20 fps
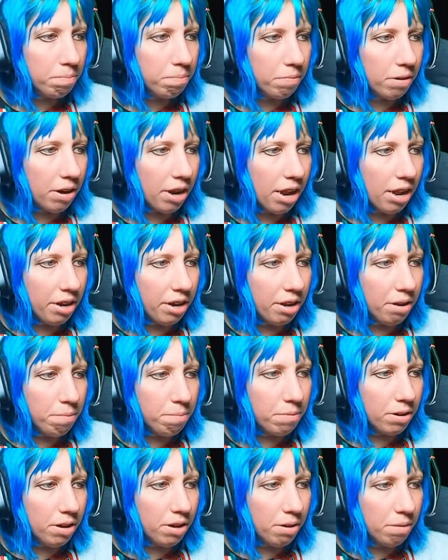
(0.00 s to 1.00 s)
Brianna,
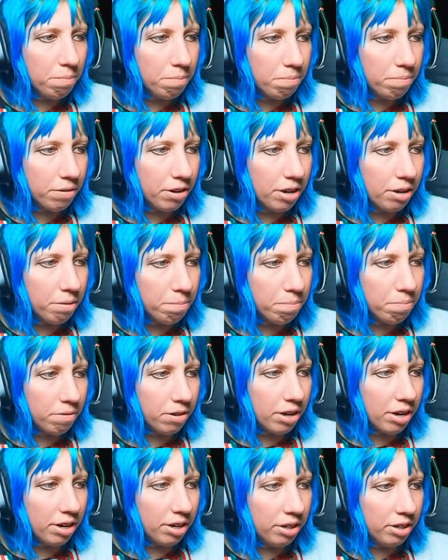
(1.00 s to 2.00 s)
what?
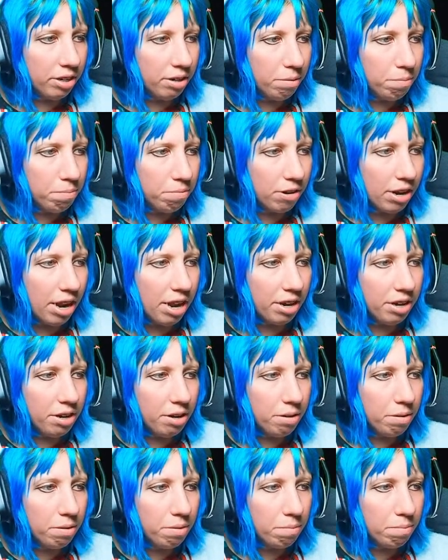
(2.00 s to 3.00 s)
Brian? Is
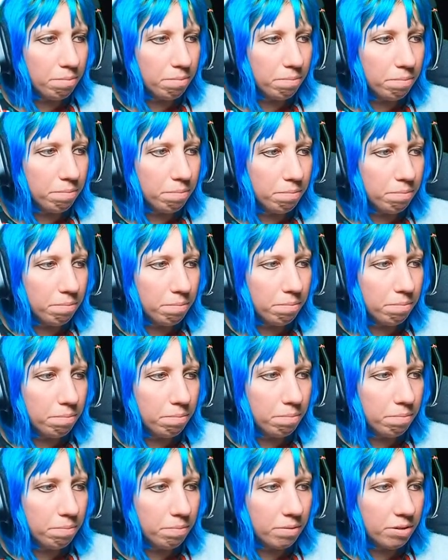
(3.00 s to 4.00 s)

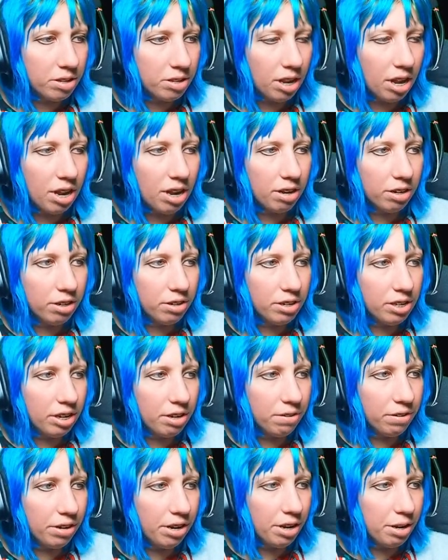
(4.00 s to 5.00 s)
that how you say
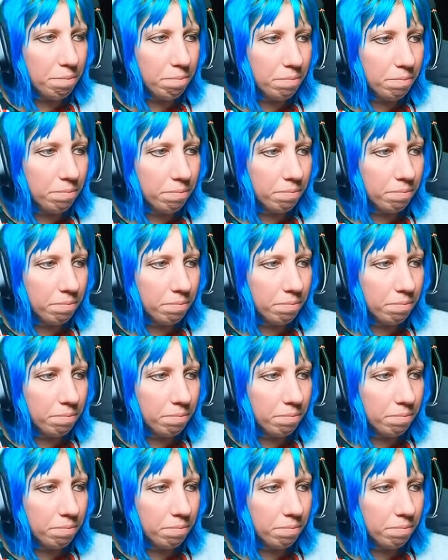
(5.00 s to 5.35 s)
your name?